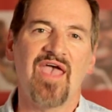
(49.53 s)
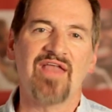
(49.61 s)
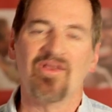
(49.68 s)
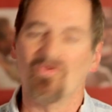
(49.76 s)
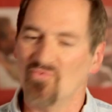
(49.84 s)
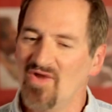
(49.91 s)

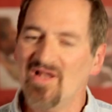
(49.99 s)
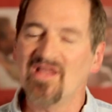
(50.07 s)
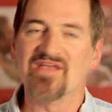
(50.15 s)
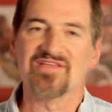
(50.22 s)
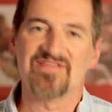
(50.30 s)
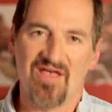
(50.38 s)
And it
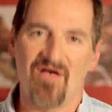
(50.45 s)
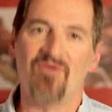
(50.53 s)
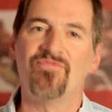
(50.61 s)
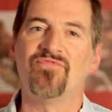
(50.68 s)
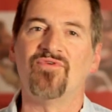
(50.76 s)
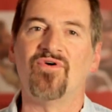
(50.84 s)
really is
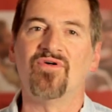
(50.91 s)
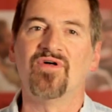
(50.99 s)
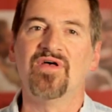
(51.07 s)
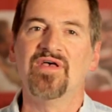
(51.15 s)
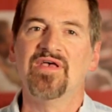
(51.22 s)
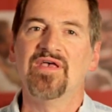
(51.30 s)
helpful
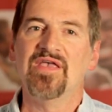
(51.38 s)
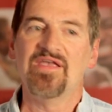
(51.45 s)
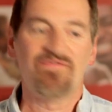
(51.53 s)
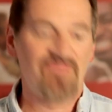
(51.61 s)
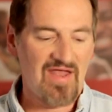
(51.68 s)
if